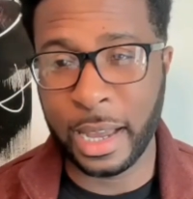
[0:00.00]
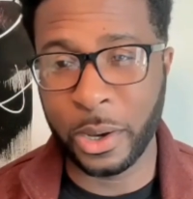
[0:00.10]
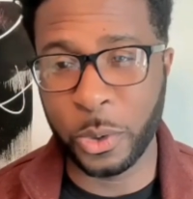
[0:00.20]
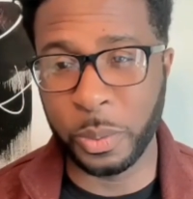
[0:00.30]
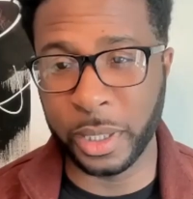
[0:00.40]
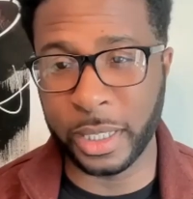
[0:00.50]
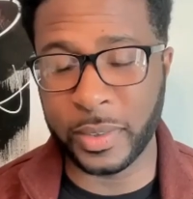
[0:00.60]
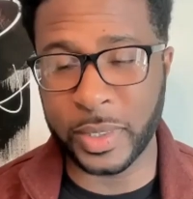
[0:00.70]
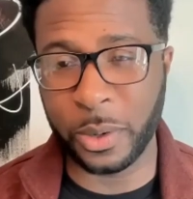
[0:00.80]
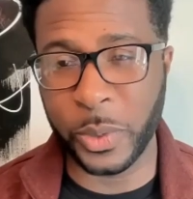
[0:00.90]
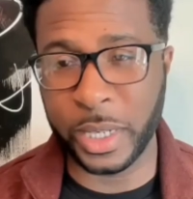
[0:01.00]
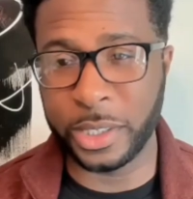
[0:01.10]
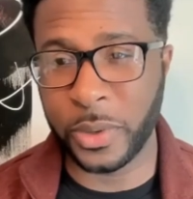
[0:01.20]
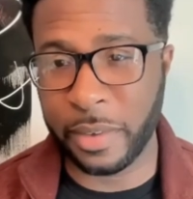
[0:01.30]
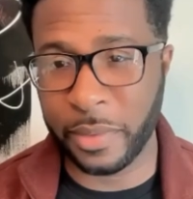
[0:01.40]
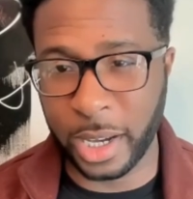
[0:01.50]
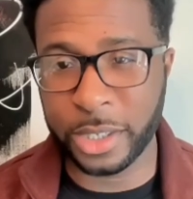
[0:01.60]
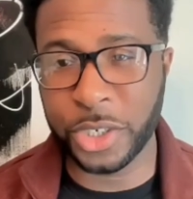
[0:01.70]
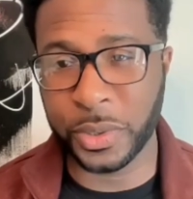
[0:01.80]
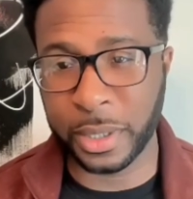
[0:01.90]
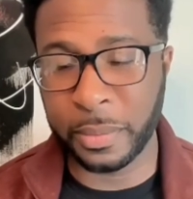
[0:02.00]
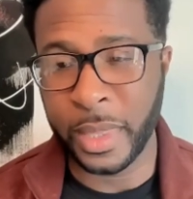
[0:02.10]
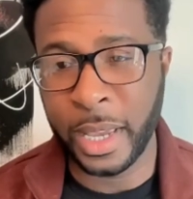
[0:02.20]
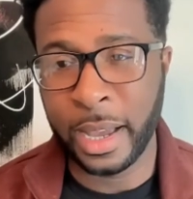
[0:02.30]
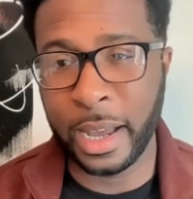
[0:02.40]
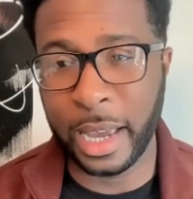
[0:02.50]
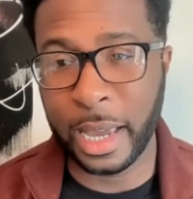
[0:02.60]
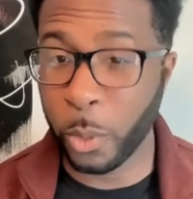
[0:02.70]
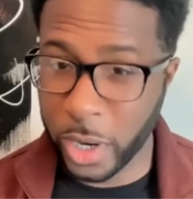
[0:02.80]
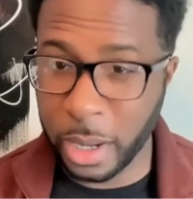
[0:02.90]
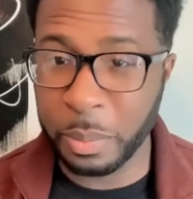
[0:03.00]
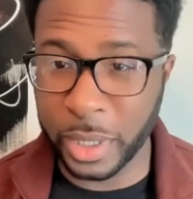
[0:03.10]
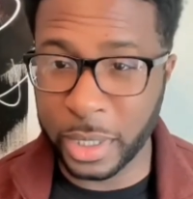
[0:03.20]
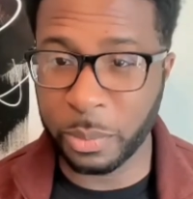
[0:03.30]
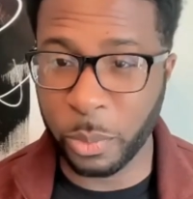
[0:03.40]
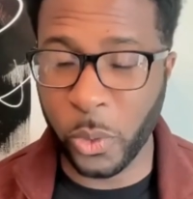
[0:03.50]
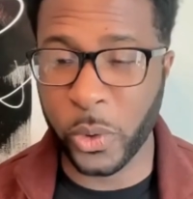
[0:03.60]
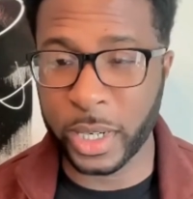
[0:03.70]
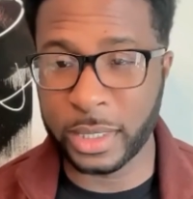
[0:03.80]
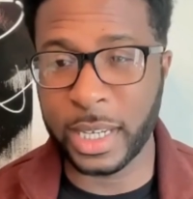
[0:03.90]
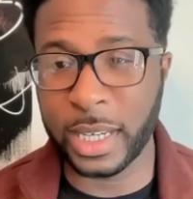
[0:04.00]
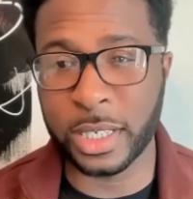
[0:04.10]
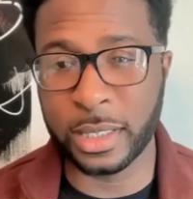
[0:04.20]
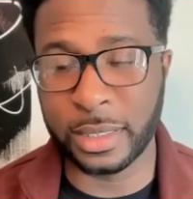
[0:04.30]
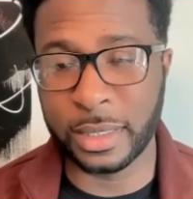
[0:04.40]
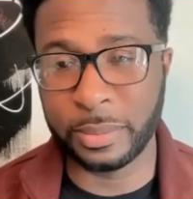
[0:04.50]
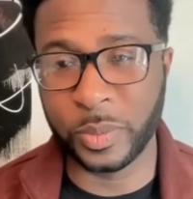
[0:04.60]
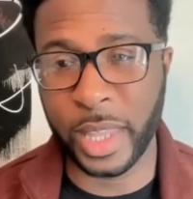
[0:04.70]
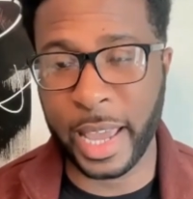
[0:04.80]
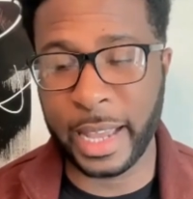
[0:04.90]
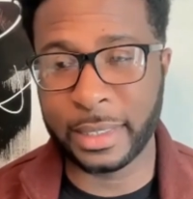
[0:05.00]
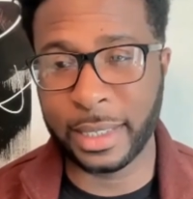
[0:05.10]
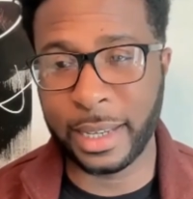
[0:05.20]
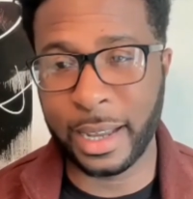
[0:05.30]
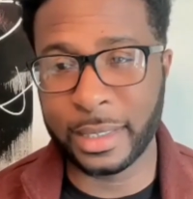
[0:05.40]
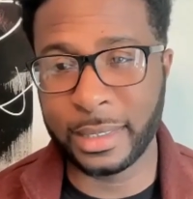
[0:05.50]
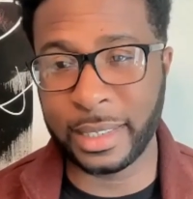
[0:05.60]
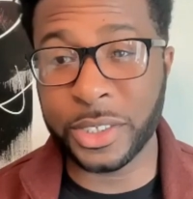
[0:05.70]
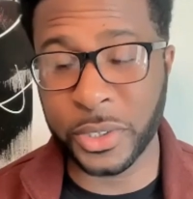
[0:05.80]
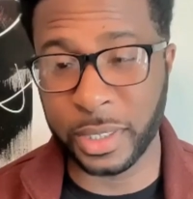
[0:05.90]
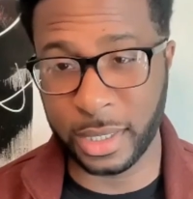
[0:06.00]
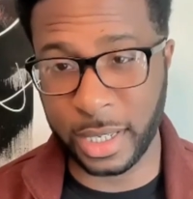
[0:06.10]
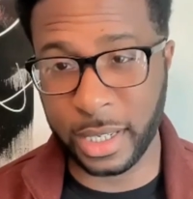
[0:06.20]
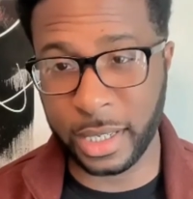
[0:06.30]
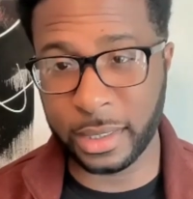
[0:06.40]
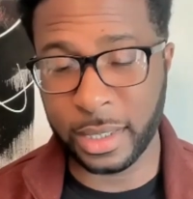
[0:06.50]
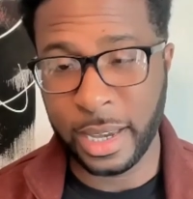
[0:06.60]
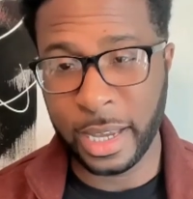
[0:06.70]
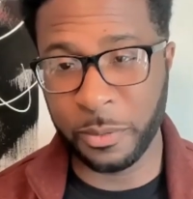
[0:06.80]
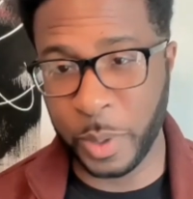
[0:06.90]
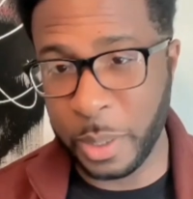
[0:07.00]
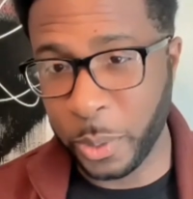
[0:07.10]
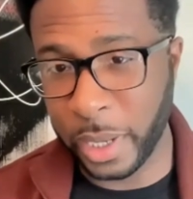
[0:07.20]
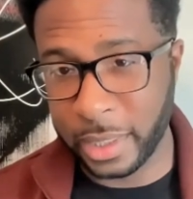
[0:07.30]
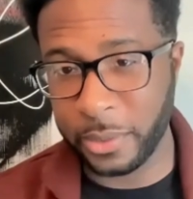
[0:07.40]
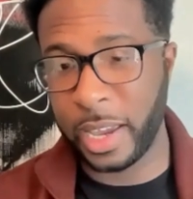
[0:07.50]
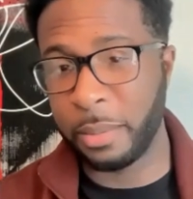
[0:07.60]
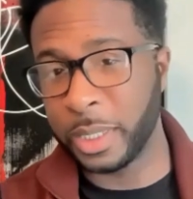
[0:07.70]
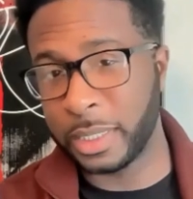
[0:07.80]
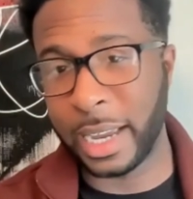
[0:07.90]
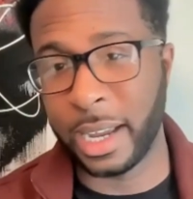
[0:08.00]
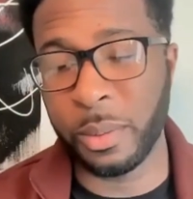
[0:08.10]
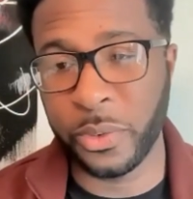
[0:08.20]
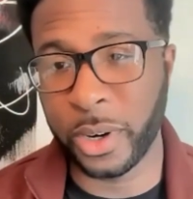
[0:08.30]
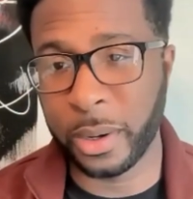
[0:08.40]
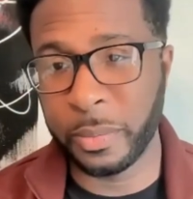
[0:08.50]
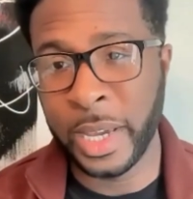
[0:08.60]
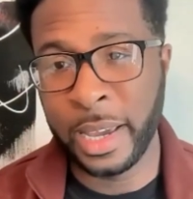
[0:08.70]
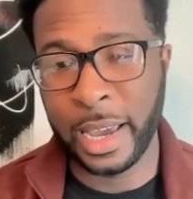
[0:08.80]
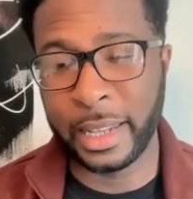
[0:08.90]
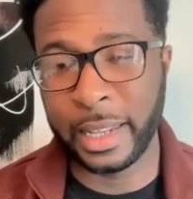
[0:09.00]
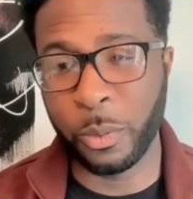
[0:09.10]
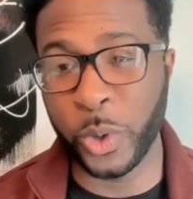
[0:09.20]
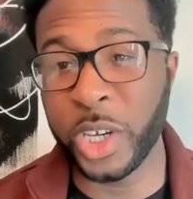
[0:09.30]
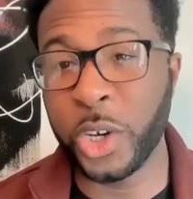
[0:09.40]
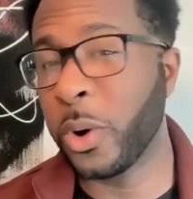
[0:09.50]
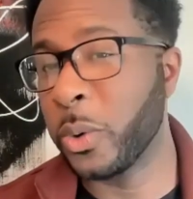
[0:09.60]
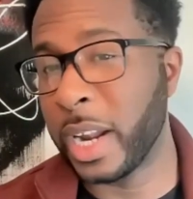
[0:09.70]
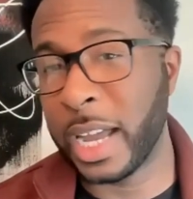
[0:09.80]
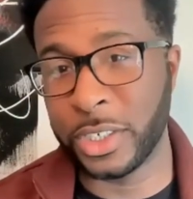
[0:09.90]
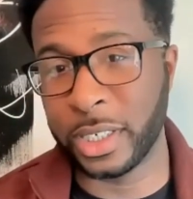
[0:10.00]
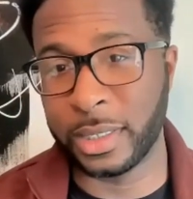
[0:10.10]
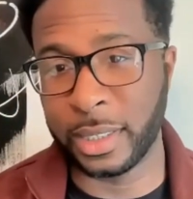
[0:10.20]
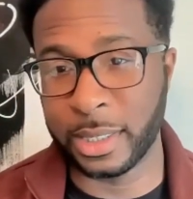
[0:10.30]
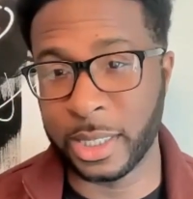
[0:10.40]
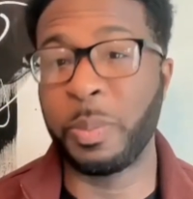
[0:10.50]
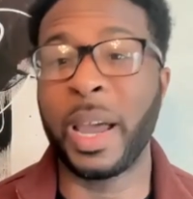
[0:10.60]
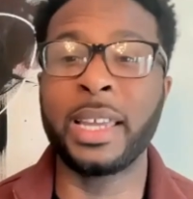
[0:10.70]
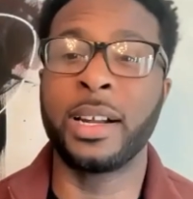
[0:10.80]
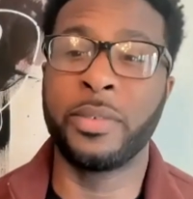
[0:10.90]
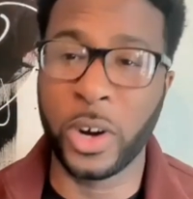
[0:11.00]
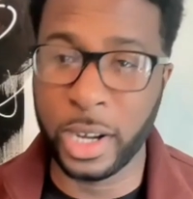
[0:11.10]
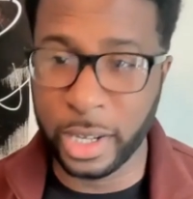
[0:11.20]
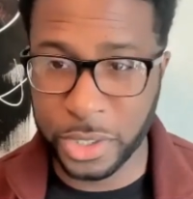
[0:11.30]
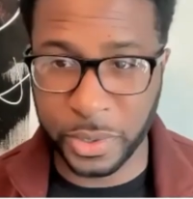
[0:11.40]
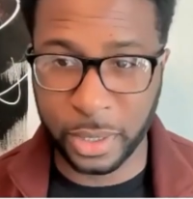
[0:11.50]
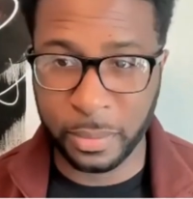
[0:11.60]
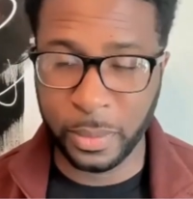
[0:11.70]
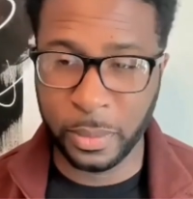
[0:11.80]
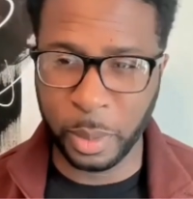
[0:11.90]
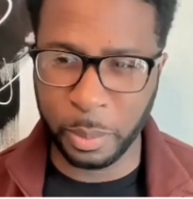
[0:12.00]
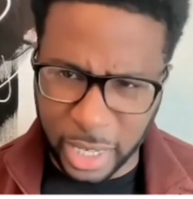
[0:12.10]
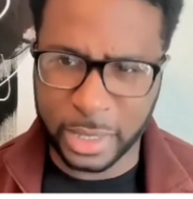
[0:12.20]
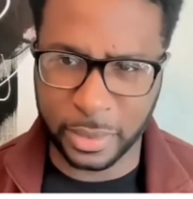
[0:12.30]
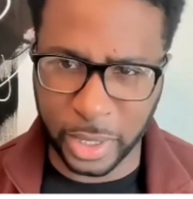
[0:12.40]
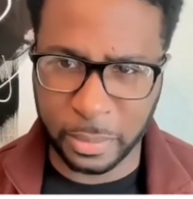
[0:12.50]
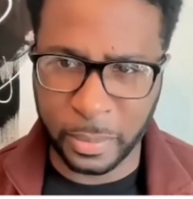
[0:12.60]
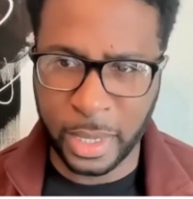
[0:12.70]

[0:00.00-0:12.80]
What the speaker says: who believes that we need to have a country and more companies and more organizations that center the needs of people like the families I come from, and that we grow not just in spite of our country, but because of it.